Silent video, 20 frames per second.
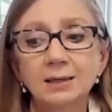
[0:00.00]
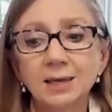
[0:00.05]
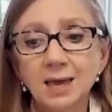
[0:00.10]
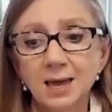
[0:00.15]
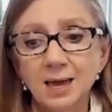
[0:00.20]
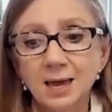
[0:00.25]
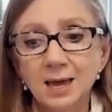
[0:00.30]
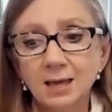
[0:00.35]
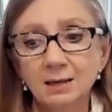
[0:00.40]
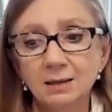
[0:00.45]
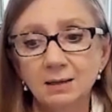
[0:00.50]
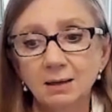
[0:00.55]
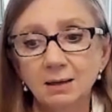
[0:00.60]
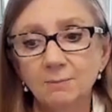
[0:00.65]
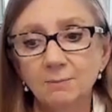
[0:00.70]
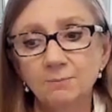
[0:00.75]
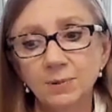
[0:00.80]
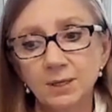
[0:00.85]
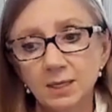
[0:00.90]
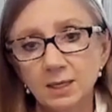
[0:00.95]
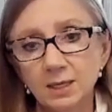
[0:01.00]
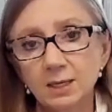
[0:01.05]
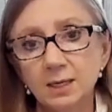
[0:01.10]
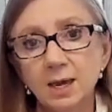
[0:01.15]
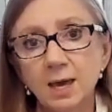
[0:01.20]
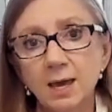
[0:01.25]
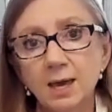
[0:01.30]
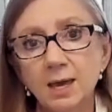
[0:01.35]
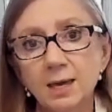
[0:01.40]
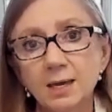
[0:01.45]
can
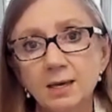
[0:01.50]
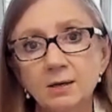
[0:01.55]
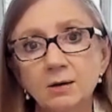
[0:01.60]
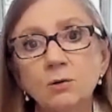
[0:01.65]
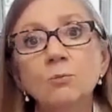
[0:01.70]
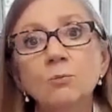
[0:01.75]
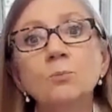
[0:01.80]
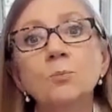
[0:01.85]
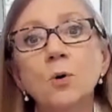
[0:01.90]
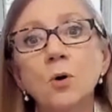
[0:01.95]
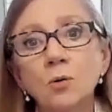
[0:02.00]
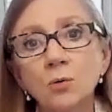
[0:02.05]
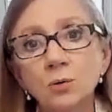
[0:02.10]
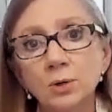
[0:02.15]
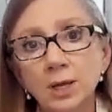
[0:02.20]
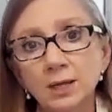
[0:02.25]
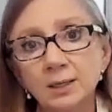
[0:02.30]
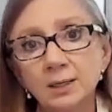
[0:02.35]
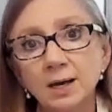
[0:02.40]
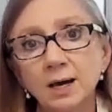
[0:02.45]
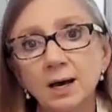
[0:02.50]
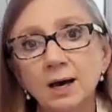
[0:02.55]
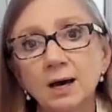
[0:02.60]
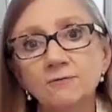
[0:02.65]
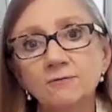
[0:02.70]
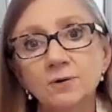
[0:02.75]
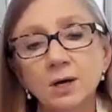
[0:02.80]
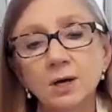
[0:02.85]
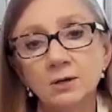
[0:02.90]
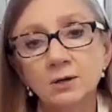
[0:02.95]
be a component
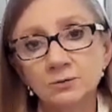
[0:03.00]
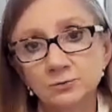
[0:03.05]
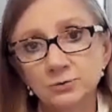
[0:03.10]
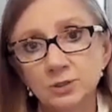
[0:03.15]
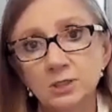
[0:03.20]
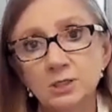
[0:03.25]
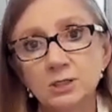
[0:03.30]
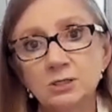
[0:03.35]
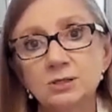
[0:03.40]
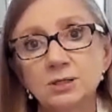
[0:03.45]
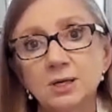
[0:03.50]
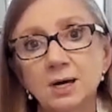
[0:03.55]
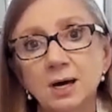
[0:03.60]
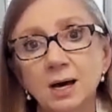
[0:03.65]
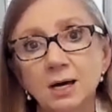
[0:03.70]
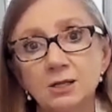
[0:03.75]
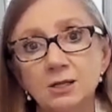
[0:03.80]
of countries'